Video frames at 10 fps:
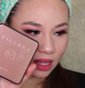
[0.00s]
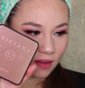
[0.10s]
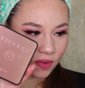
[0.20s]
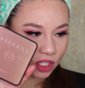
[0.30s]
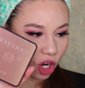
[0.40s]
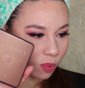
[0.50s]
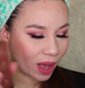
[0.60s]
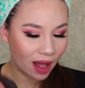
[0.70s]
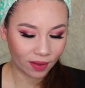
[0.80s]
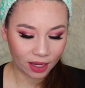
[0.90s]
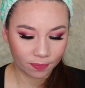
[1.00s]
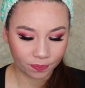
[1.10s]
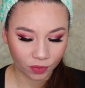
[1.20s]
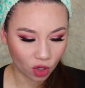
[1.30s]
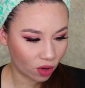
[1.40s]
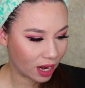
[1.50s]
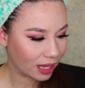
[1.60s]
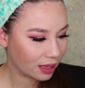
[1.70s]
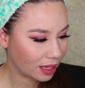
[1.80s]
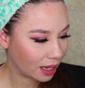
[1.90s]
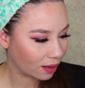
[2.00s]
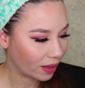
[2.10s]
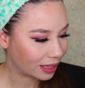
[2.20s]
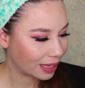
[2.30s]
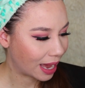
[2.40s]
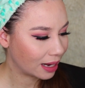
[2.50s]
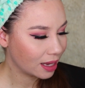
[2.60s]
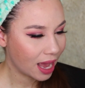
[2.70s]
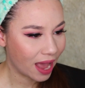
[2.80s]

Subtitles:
the Bizart palette or anything like that,